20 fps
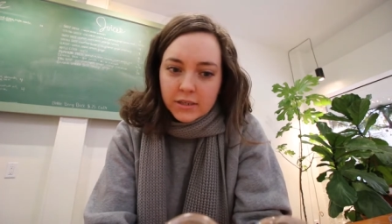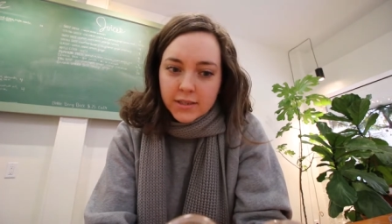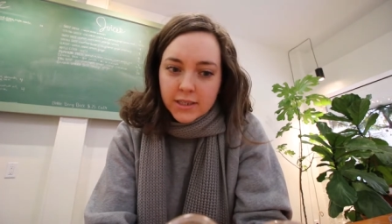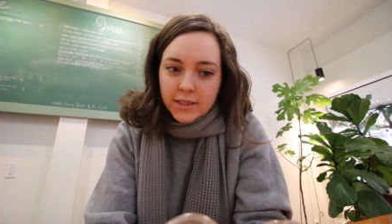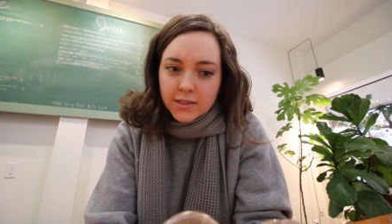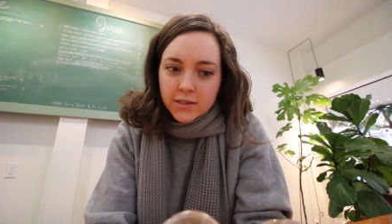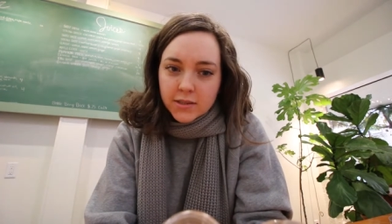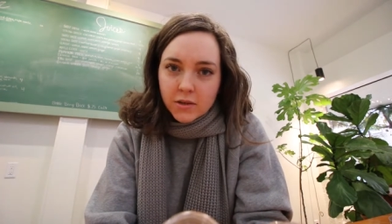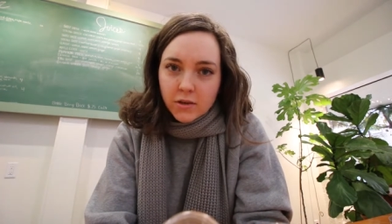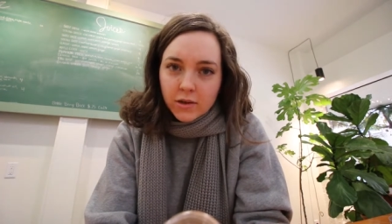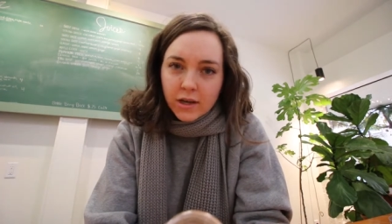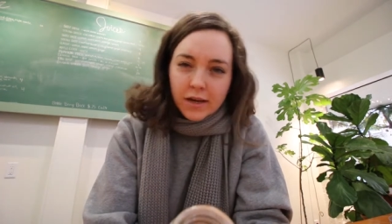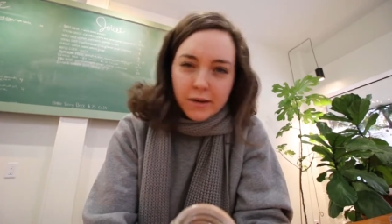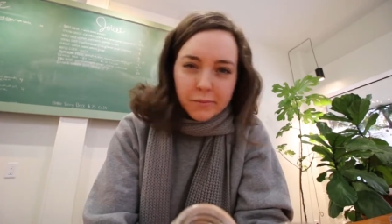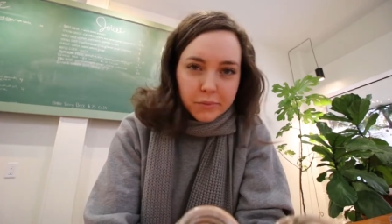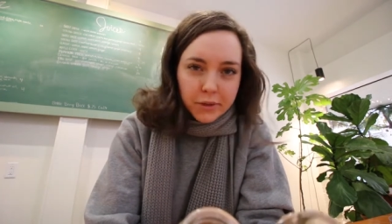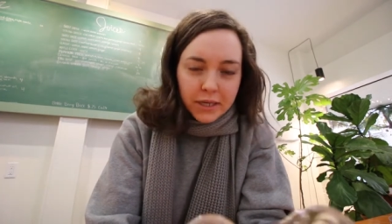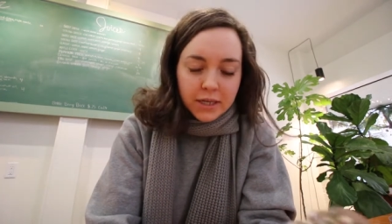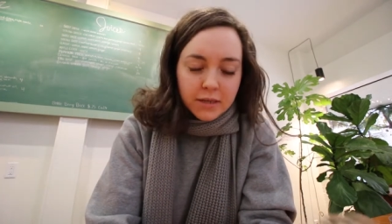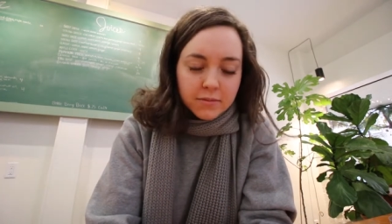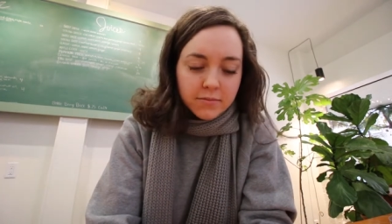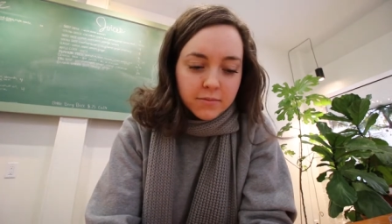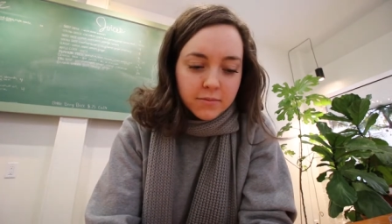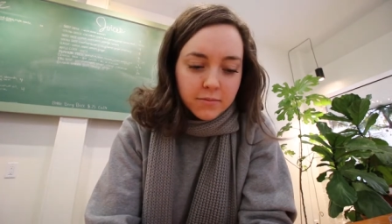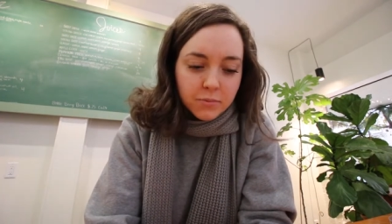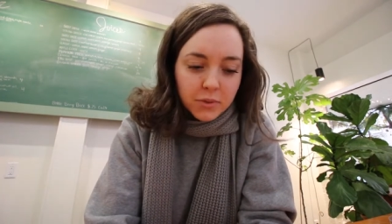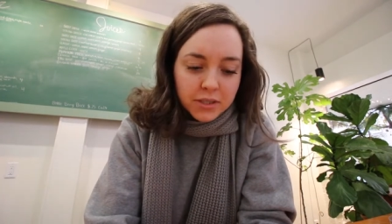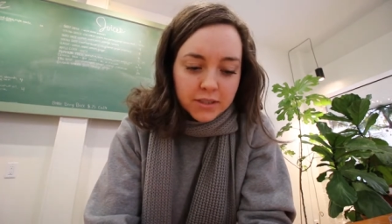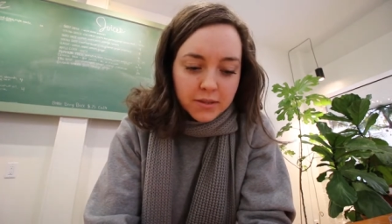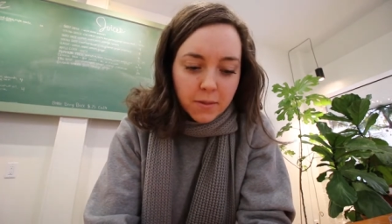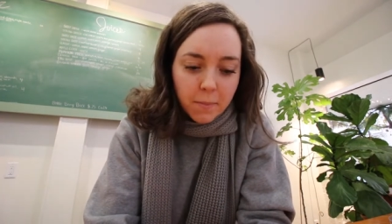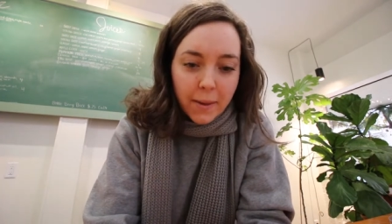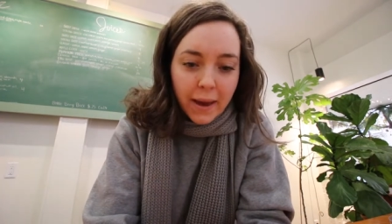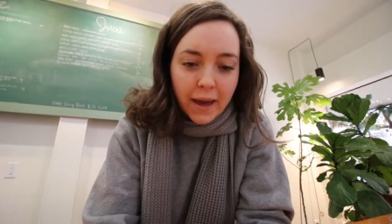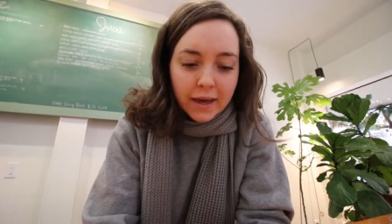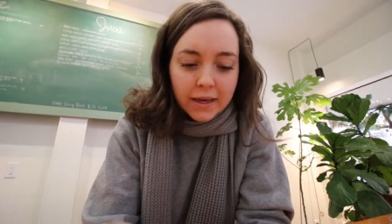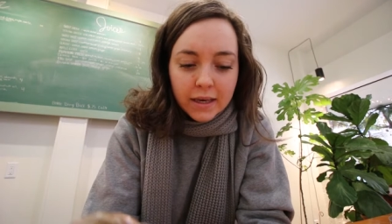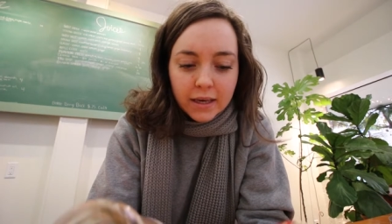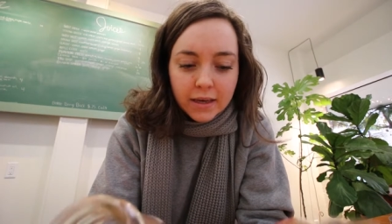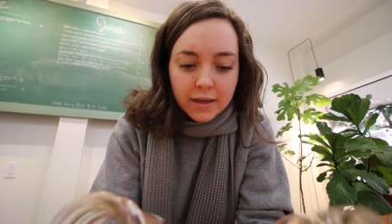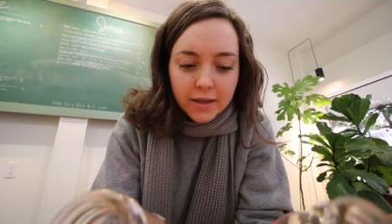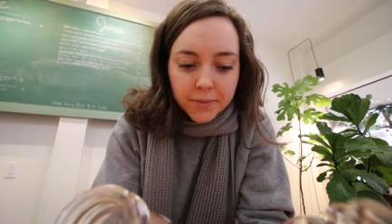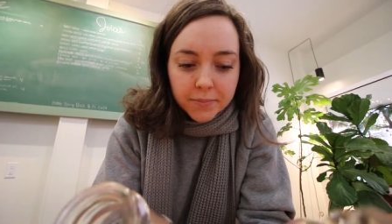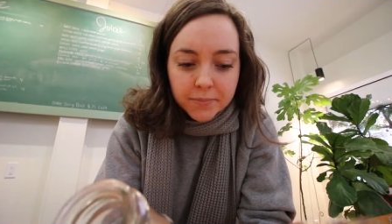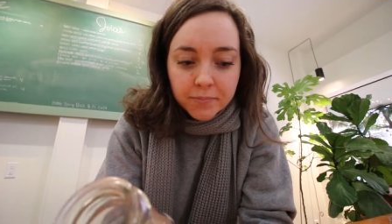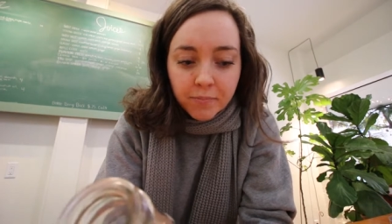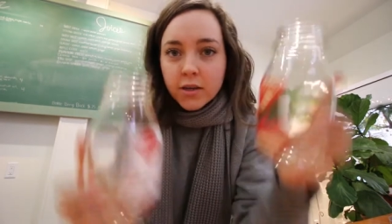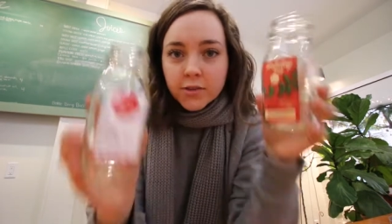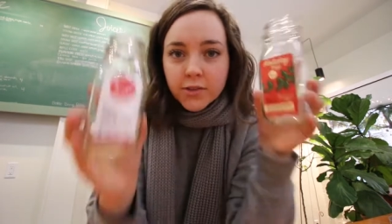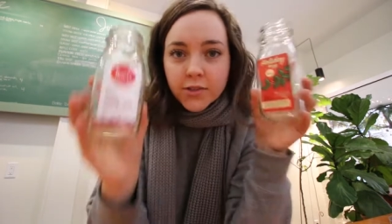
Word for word: a seasonal kind of bring them brings them back in.